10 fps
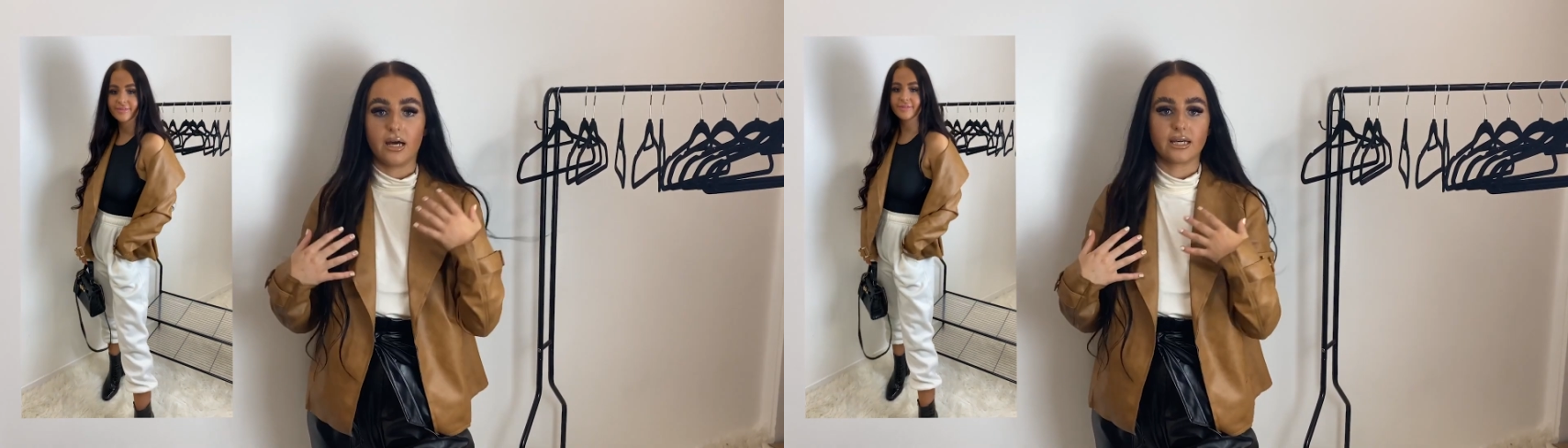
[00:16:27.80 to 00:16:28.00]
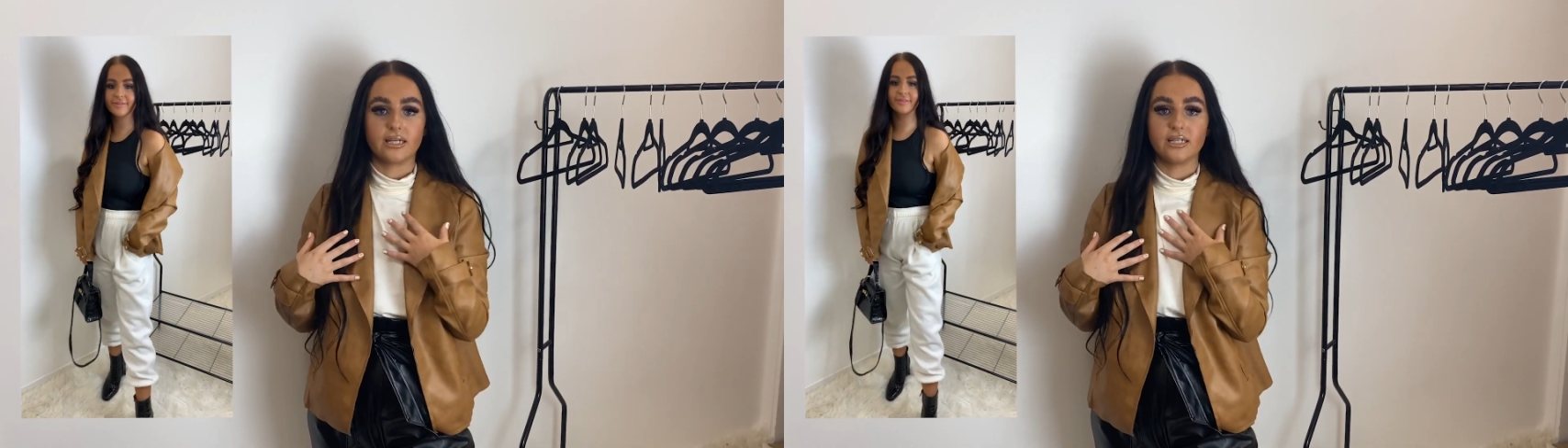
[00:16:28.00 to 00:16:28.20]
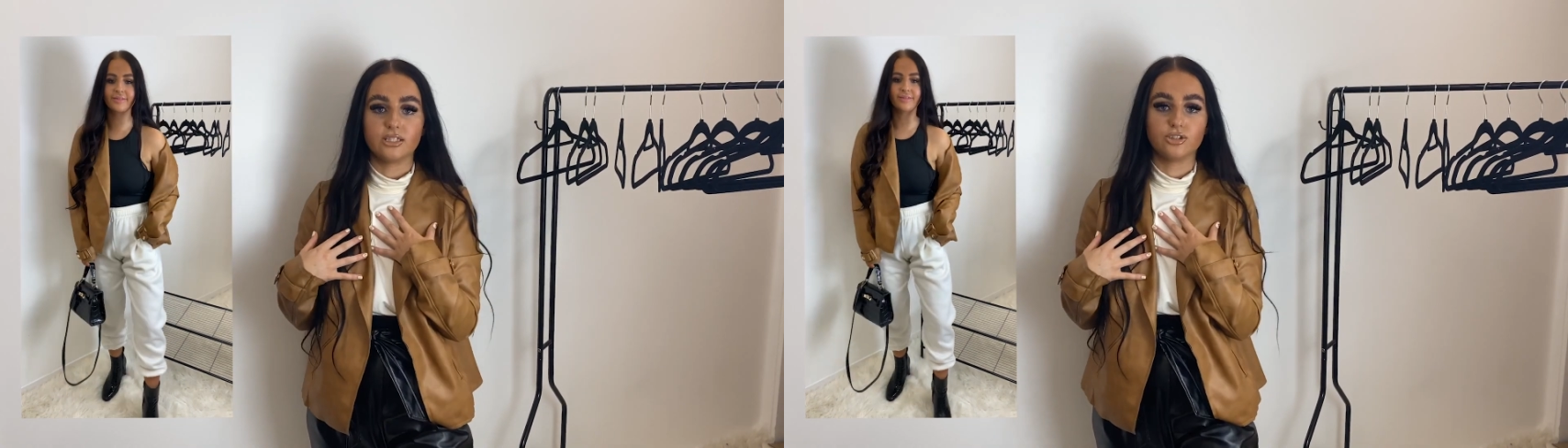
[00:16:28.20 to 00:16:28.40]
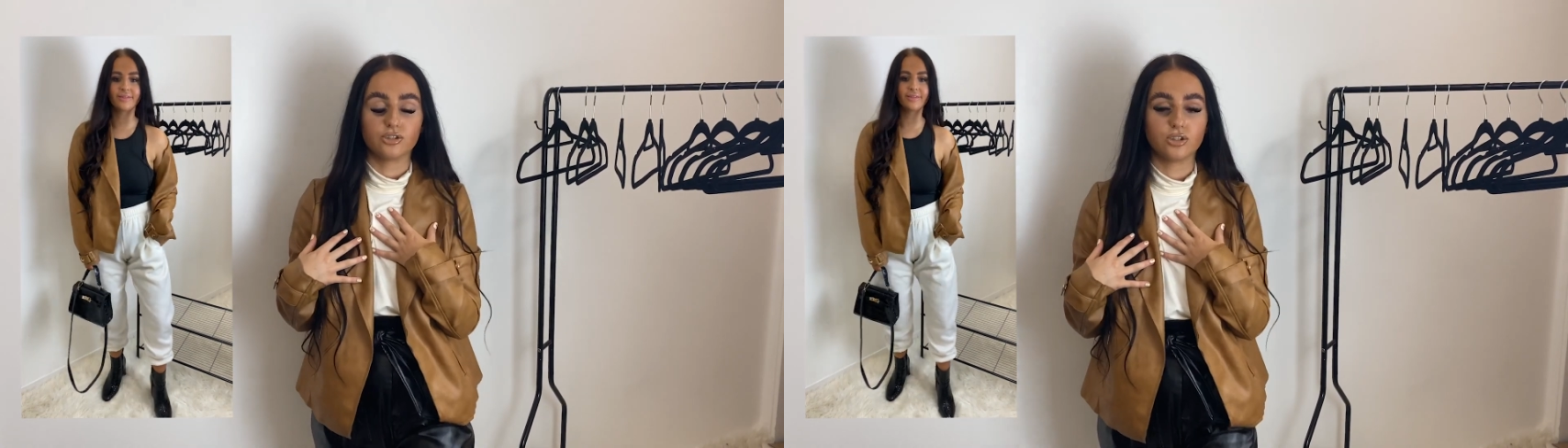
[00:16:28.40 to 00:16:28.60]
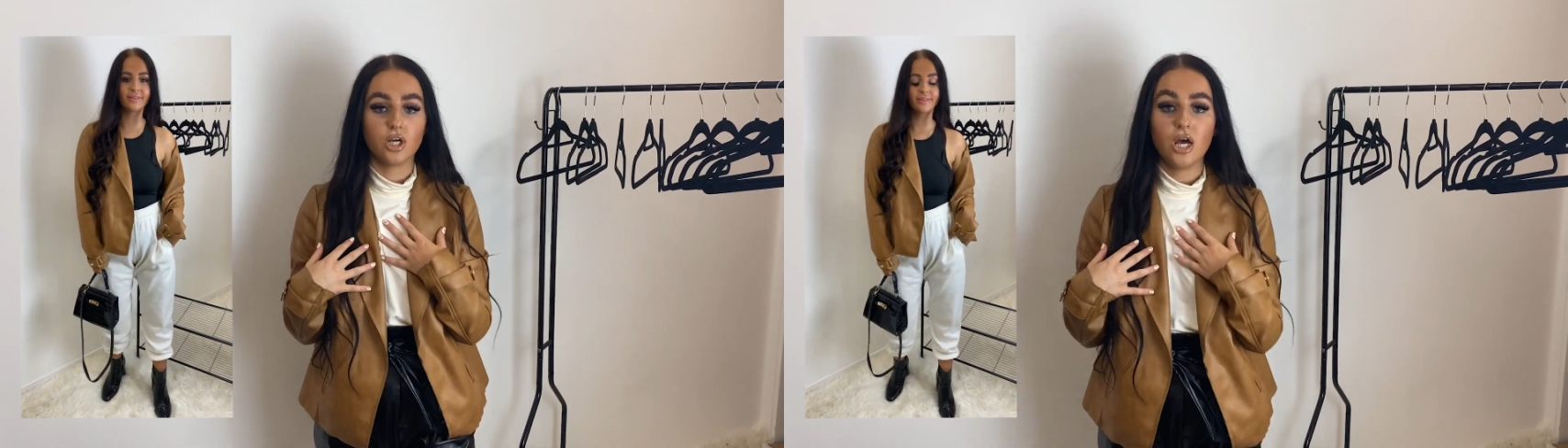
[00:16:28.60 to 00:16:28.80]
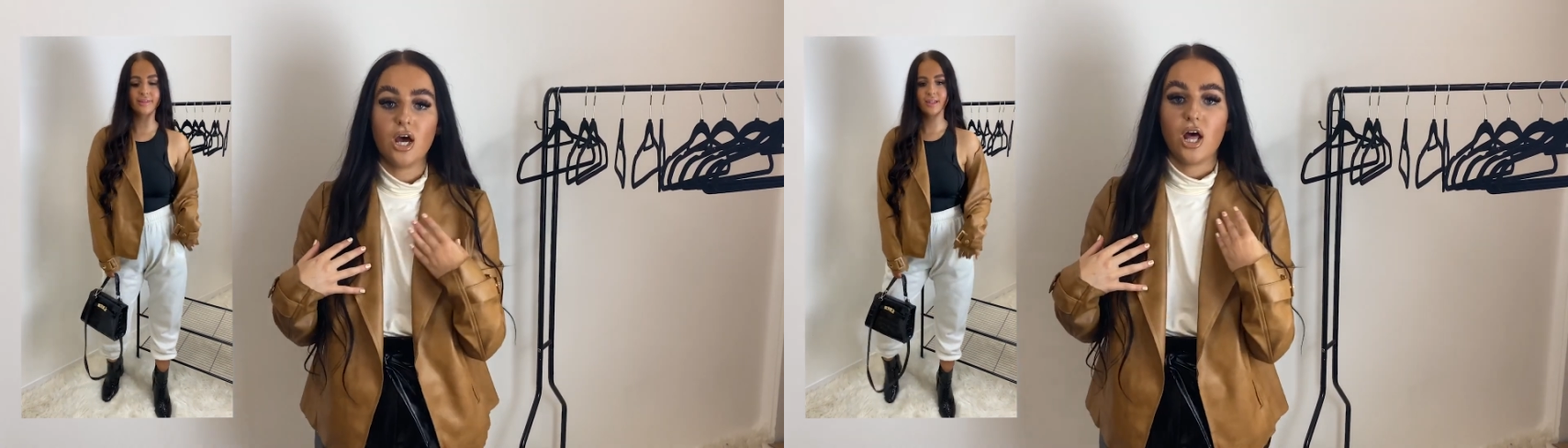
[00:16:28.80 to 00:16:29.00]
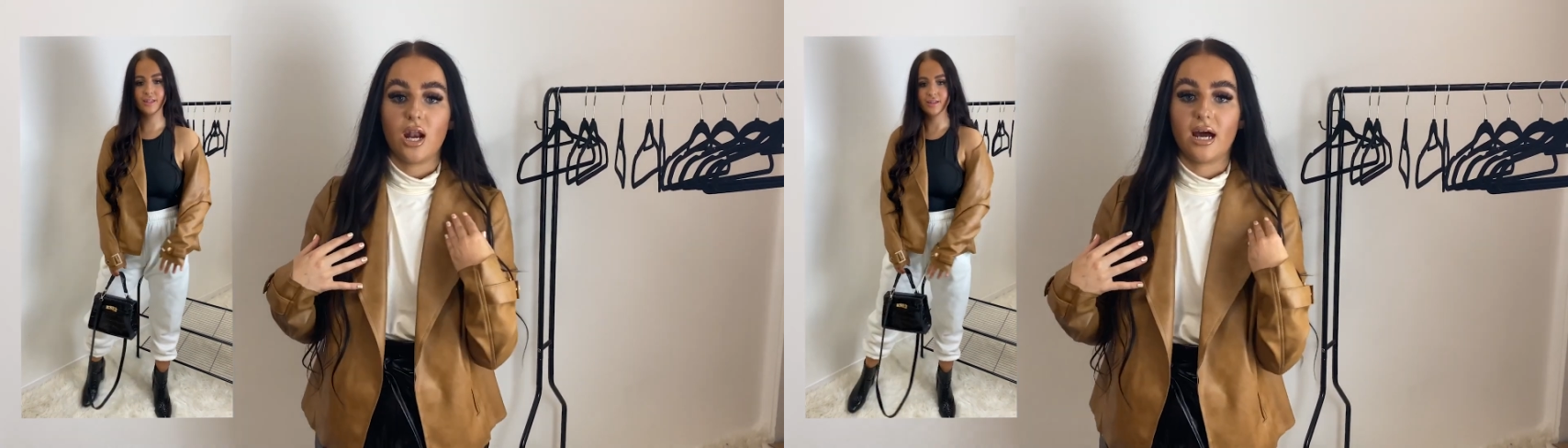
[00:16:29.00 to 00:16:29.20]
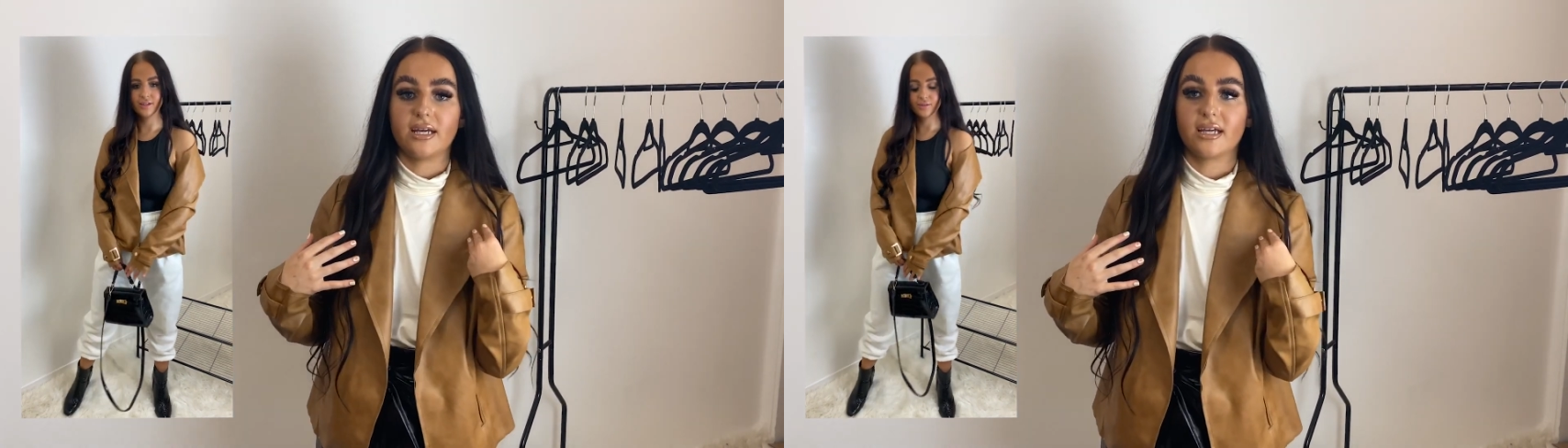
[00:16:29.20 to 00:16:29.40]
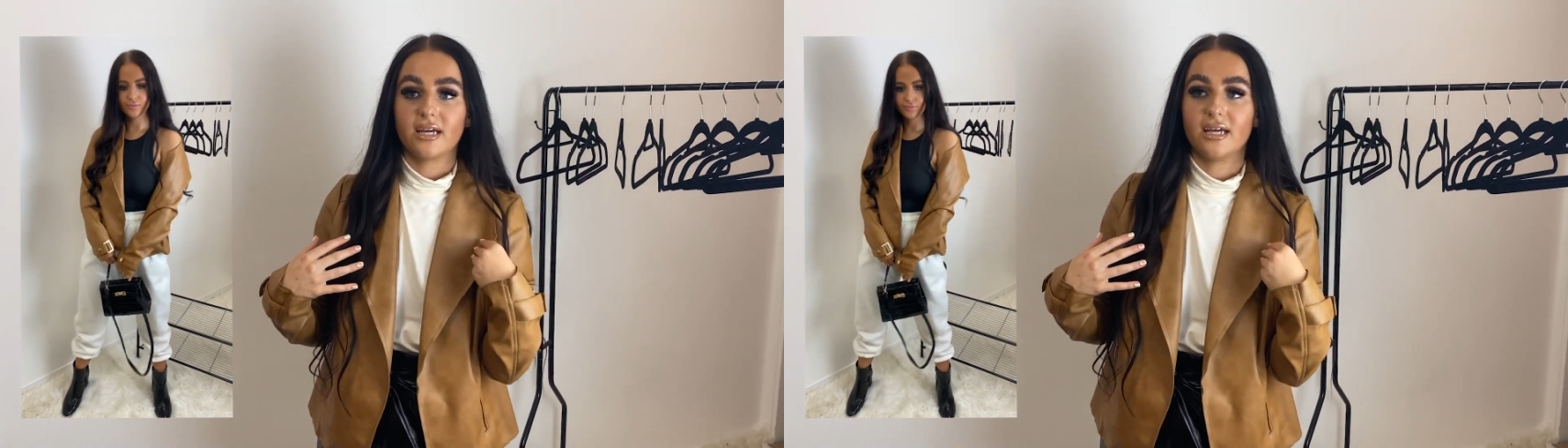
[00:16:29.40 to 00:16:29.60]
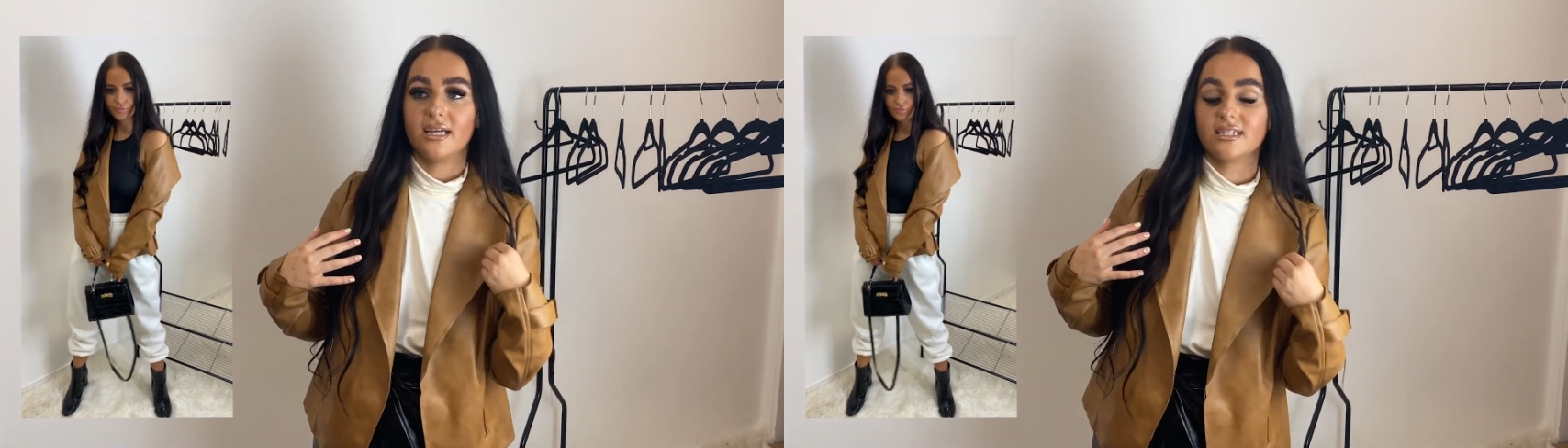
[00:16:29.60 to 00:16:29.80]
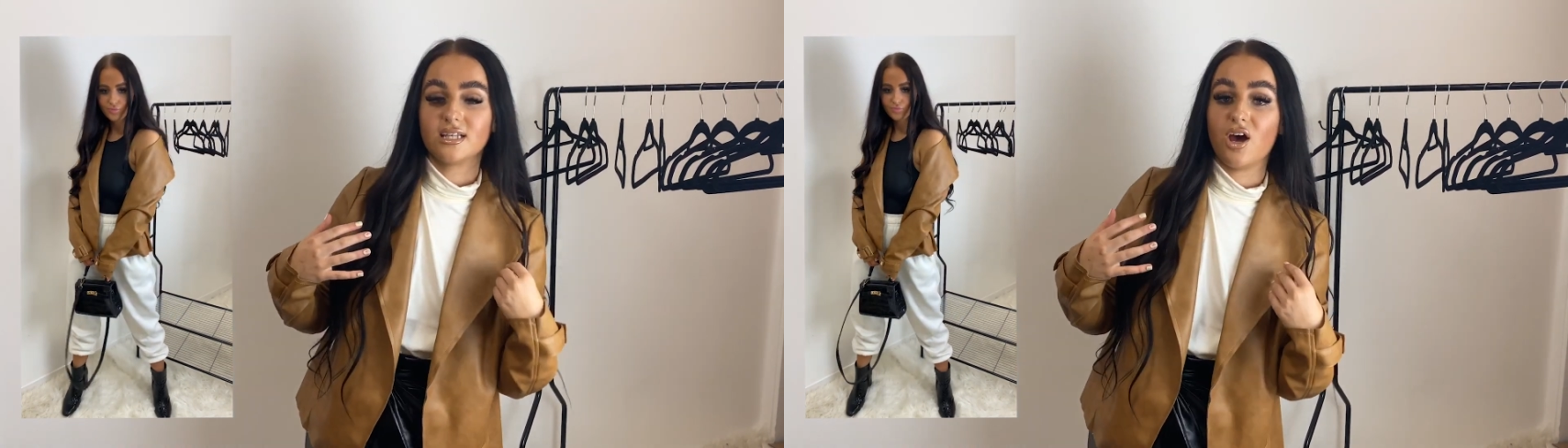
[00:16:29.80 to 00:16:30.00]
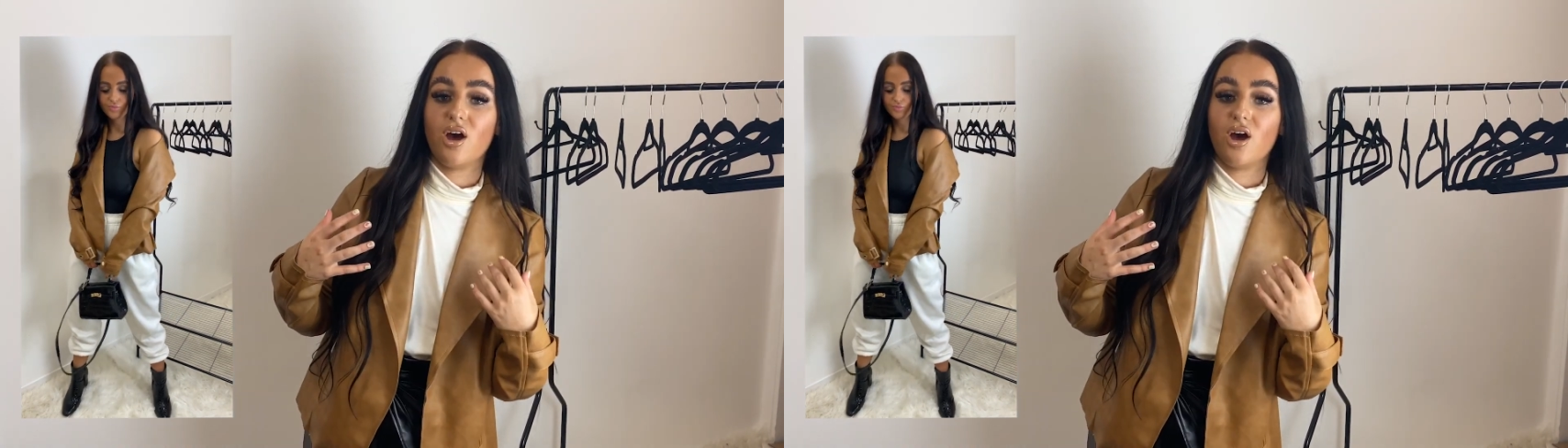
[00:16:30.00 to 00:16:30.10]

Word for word: like it is just like, it's,